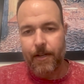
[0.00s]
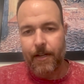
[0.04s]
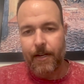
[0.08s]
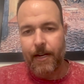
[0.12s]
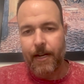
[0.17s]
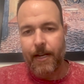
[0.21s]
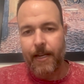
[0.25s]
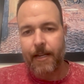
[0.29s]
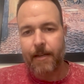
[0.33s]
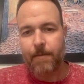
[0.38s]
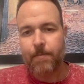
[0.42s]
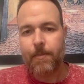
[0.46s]

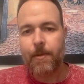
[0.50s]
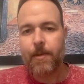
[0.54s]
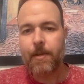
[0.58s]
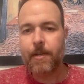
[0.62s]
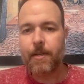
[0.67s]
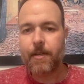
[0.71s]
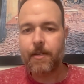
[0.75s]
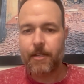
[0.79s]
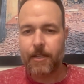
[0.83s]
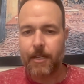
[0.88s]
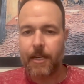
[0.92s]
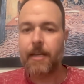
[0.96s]
and I am
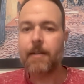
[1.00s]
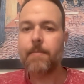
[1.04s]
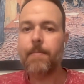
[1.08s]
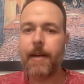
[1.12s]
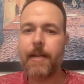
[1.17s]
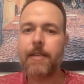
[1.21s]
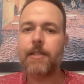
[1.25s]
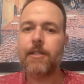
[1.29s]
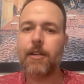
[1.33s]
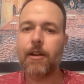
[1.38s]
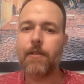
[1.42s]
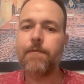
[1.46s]
seeing
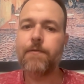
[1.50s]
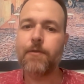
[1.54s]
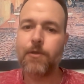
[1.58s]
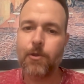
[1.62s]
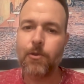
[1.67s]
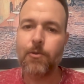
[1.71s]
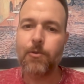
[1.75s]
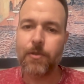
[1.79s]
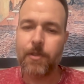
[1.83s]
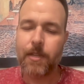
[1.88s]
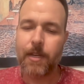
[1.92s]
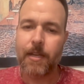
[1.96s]
myself
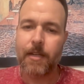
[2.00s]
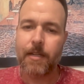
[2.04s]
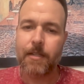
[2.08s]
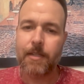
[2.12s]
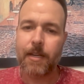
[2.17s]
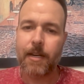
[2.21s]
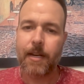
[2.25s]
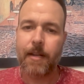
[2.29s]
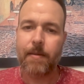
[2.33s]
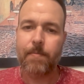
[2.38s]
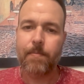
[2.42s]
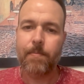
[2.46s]
do
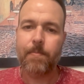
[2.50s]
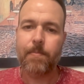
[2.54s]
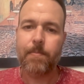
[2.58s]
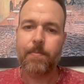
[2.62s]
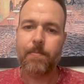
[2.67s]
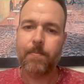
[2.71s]
things that I